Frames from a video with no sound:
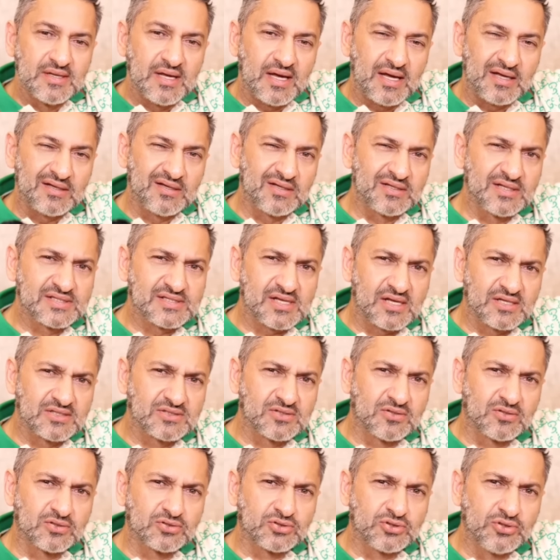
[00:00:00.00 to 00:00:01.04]
I know this sounds
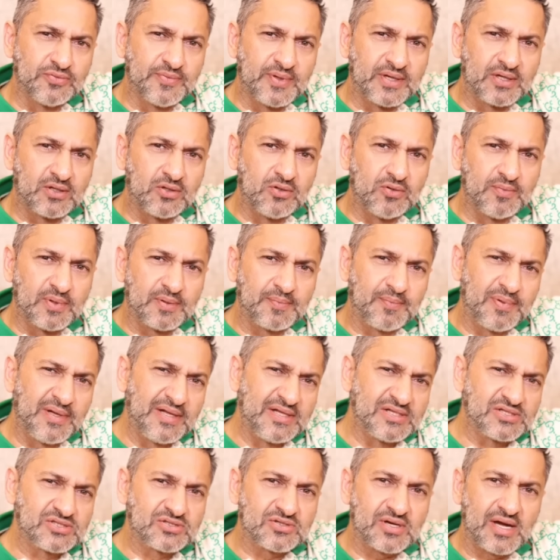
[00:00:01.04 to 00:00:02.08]
all doom and gloom, but
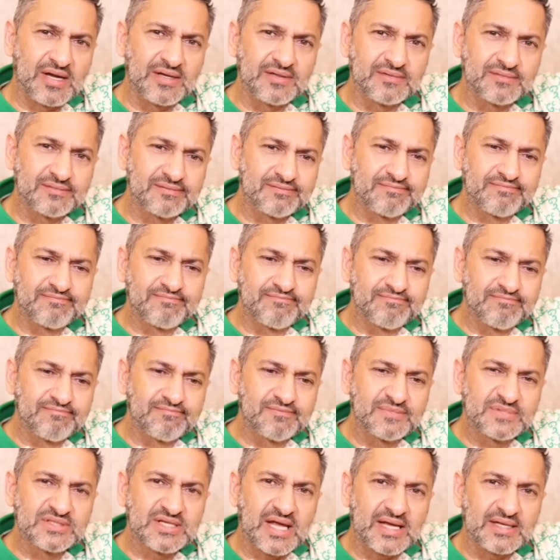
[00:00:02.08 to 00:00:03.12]
please try and
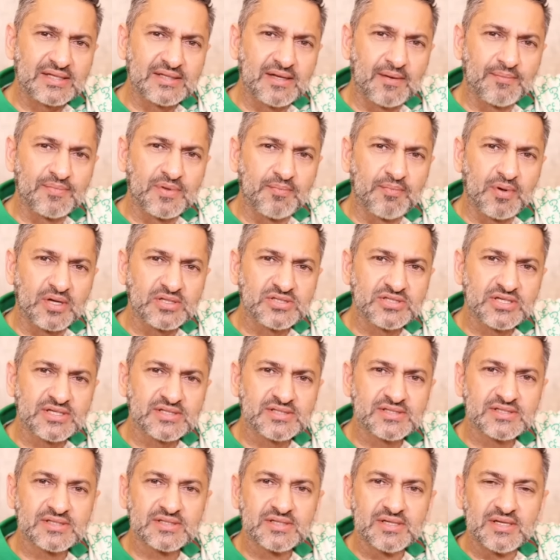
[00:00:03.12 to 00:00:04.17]
tighten up the
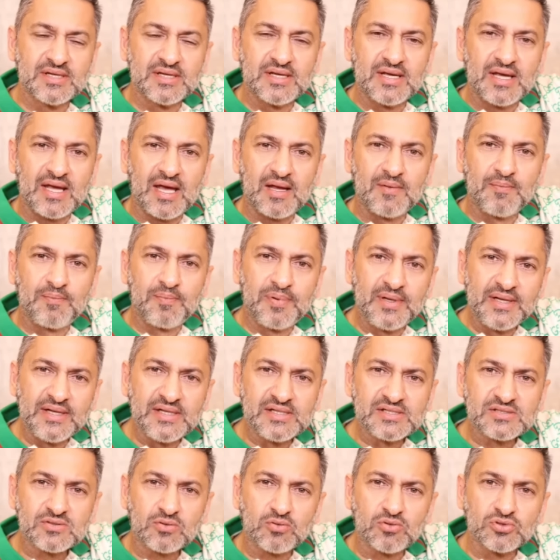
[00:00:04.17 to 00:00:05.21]
budgets, and
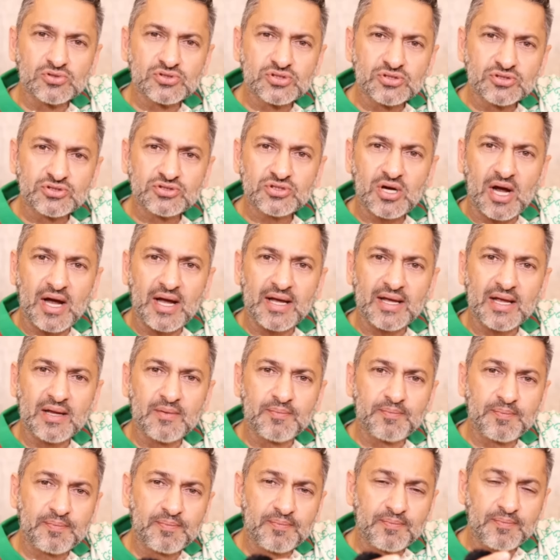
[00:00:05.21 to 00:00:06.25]
please also try
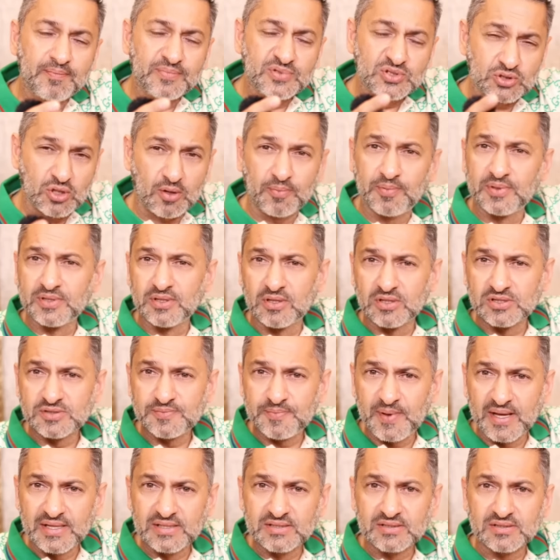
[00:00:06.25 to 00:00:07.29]
and sharpen those
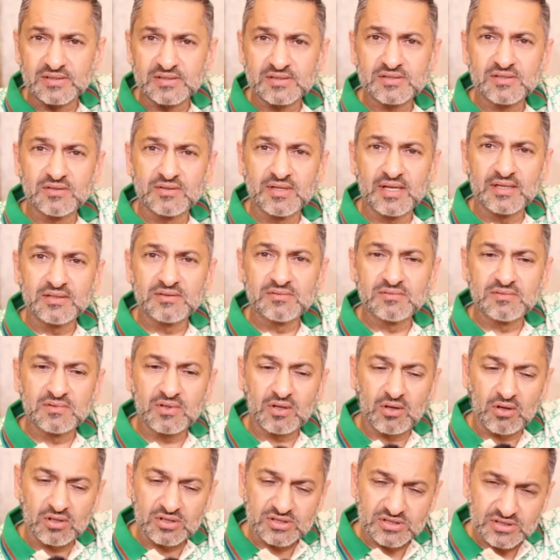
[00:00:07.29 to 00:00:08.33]
pencils so that the
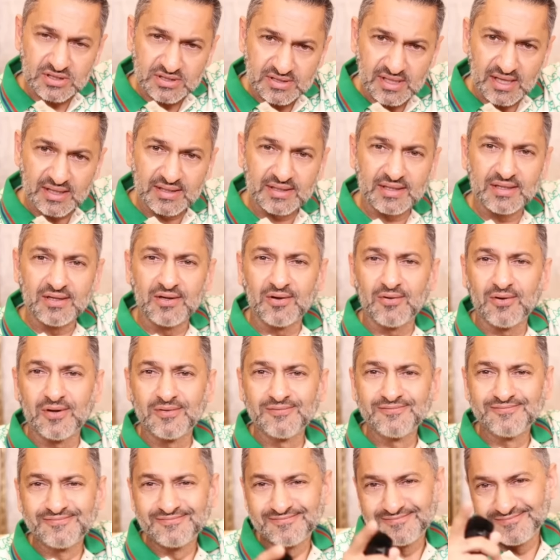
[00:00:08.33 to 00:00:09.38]
costs are slightly lower.
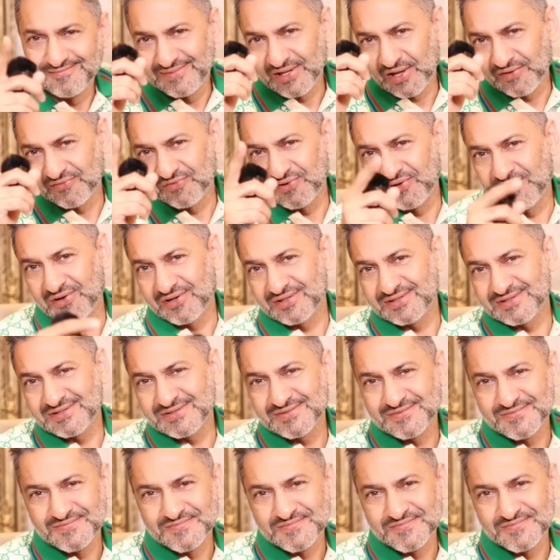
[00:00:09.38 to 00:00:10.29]
Love you lots.